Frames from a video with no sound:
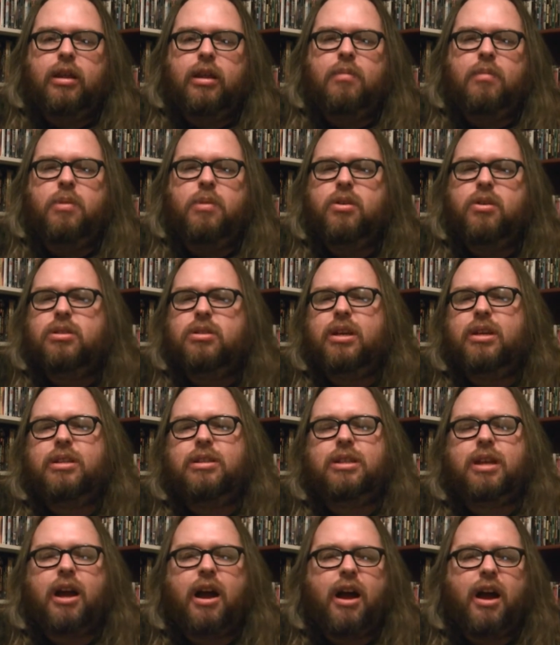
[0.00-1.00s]
The music
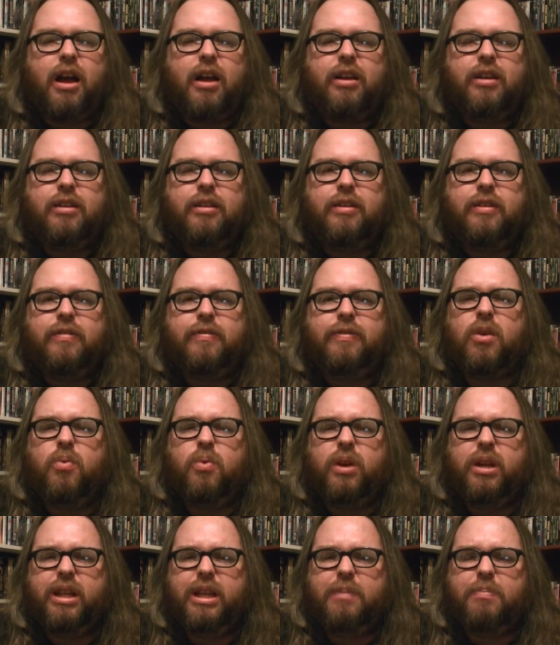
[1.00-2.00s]
is kind of
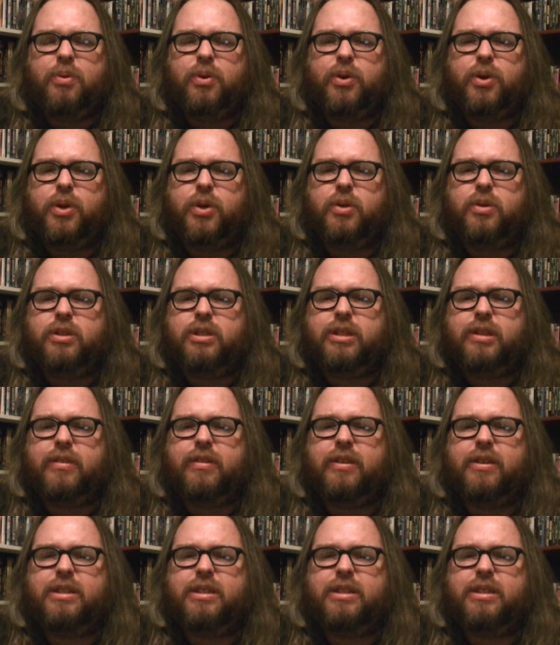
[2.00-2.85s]
really produced.